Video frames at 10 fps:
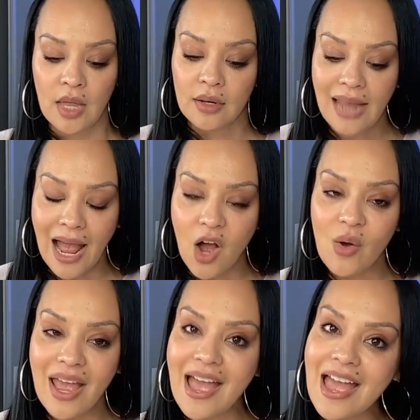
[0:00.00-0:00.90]

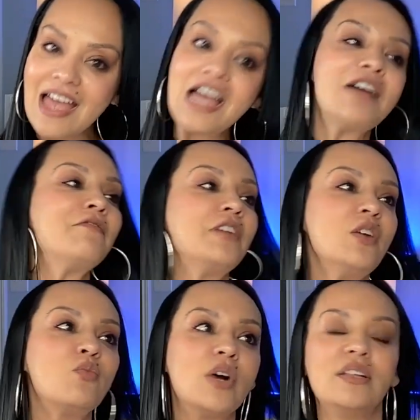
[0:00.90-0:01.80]
Now,
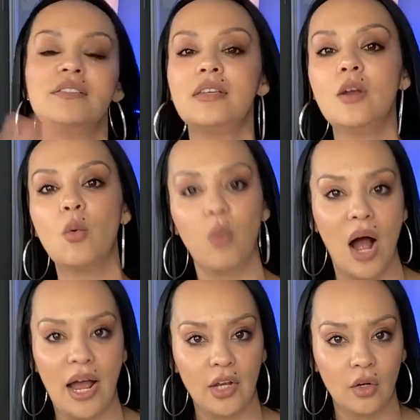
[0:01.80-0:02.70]
every once in a
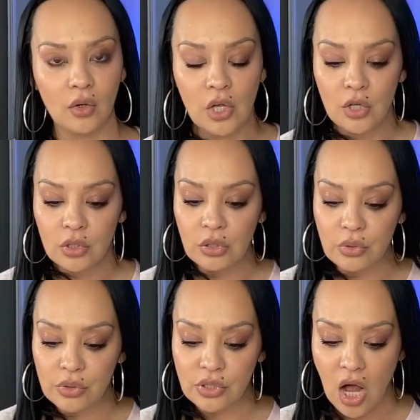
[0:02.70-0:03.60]
while,
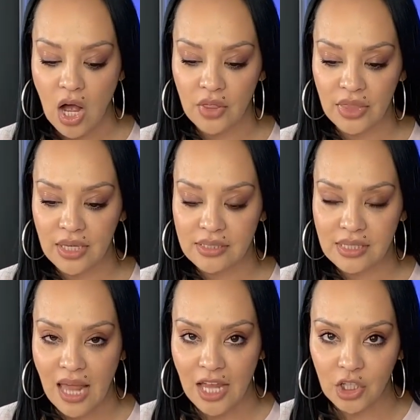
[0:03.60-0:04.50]
you saw this
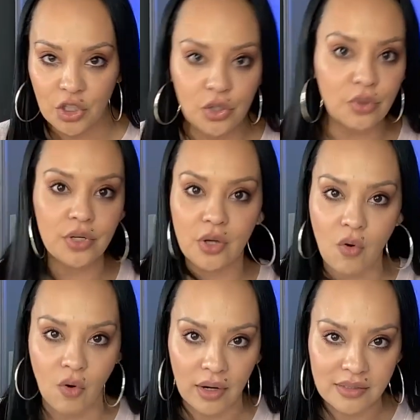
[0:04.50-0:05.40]
like
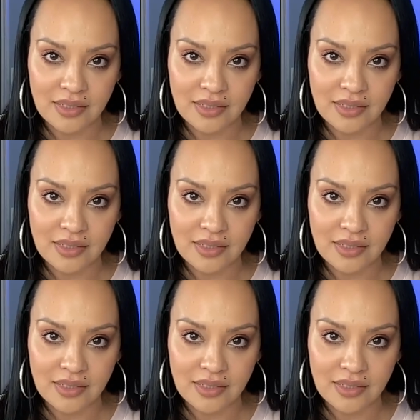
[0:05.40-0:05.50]
unicorn